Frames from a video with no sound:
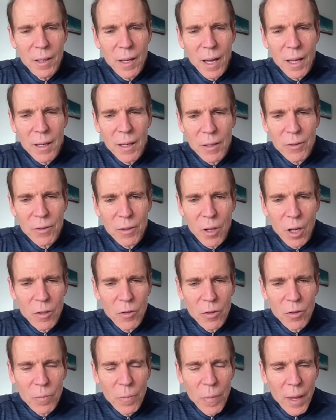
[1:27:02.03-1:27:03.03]
And that's
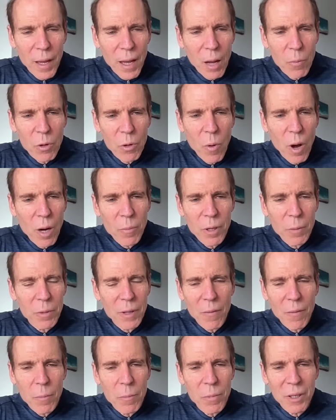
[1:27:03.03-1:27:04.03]
lunch. And we want people
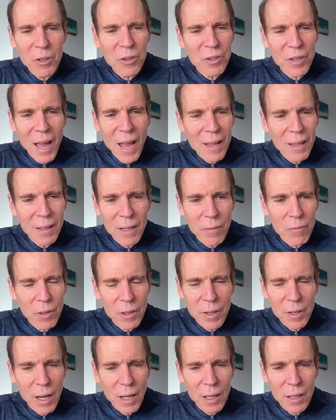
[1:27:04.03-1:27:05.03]
to have a big salad every
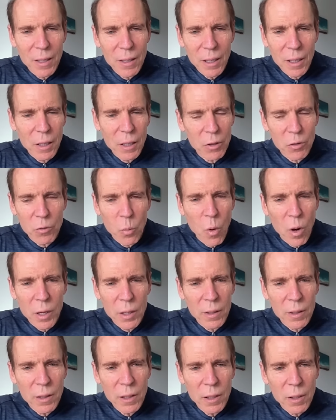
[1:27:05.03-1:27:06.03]
day, at least one.